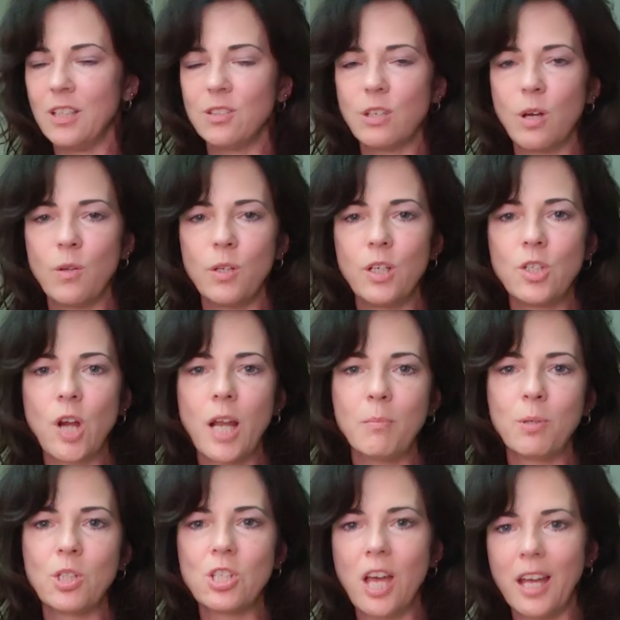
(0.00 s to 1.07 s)
So they try to
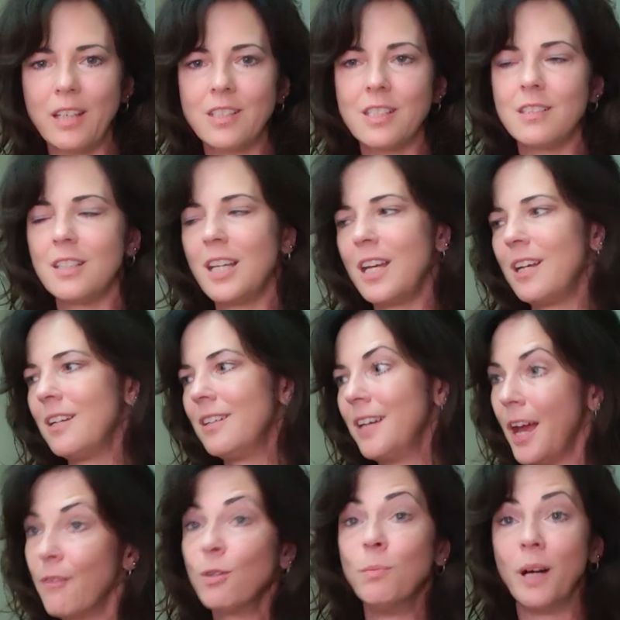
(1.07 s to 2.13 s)
protect
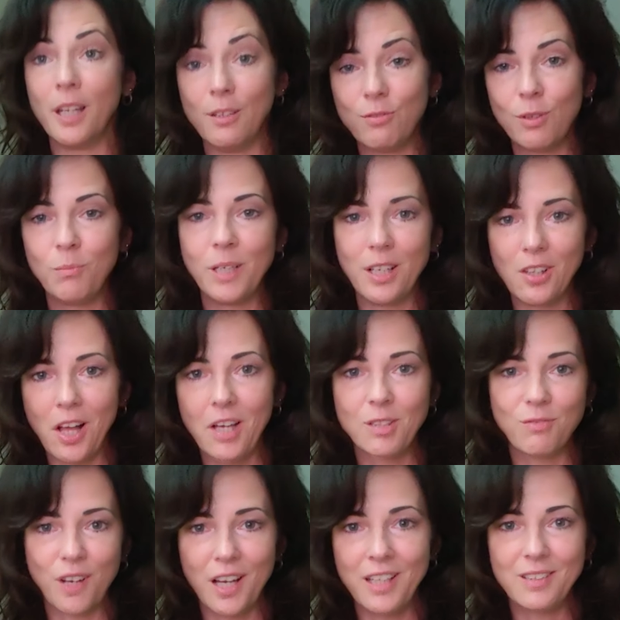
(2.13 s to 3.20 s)
everybody from being
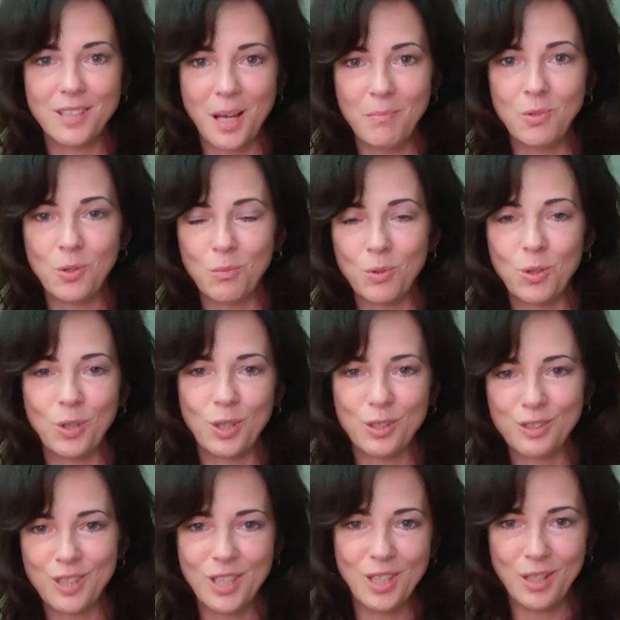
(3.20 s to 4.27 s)
classified as abnormal, or
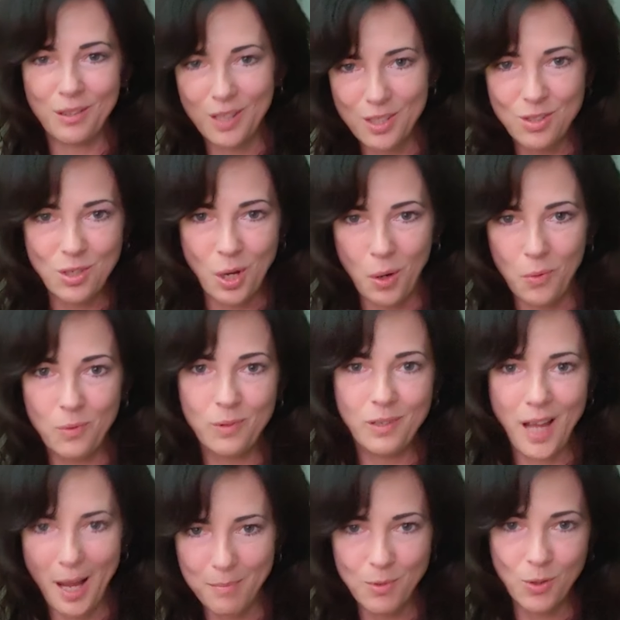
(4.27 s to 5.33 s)
else then there is no
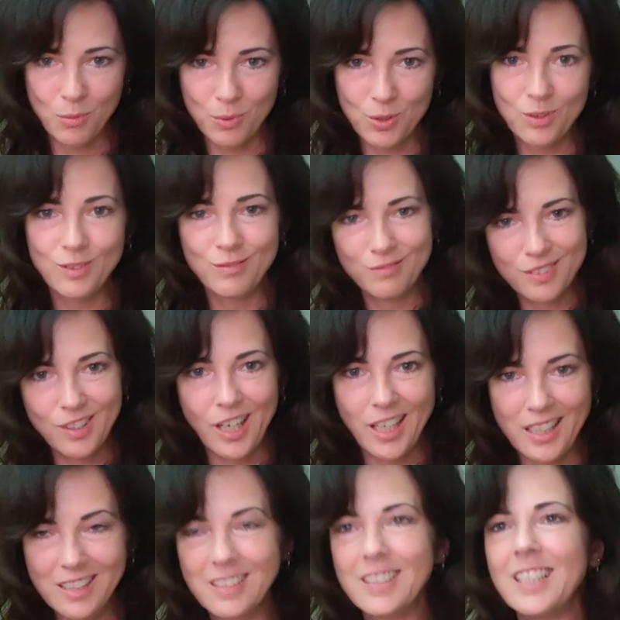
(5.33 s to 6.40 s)
abnormal,
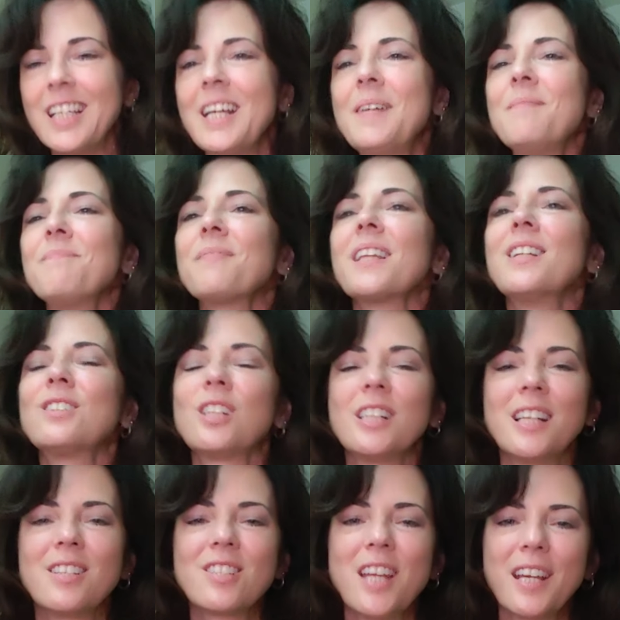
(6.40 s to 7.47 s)
right? So
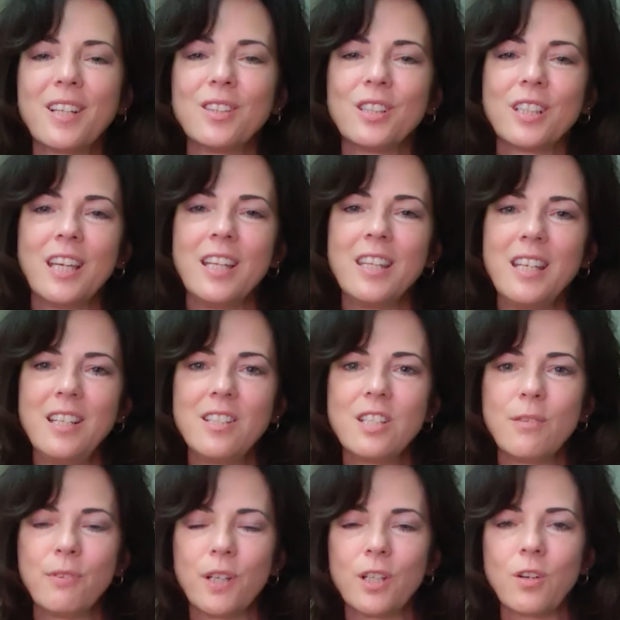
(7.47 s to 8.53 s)
let's take a look at these
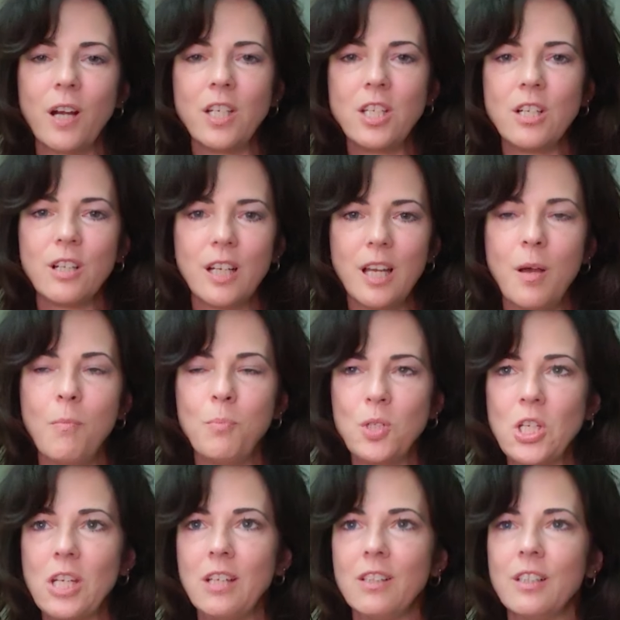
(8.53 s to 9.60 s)
different criteria in
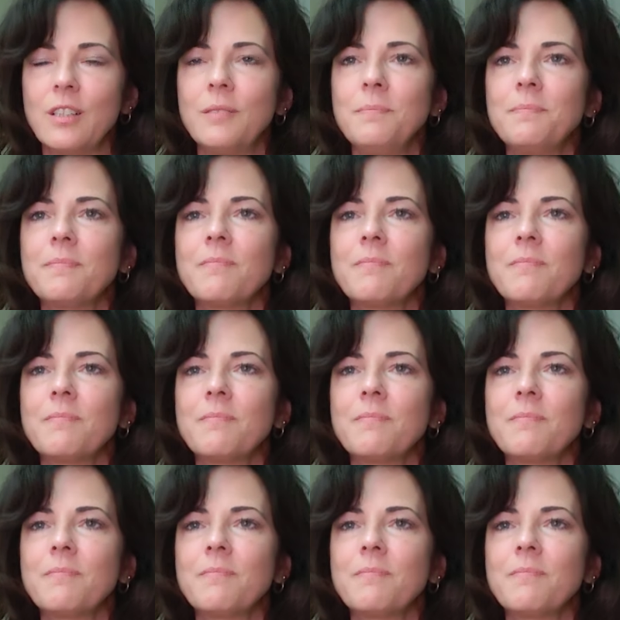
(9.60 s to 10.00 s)
particular.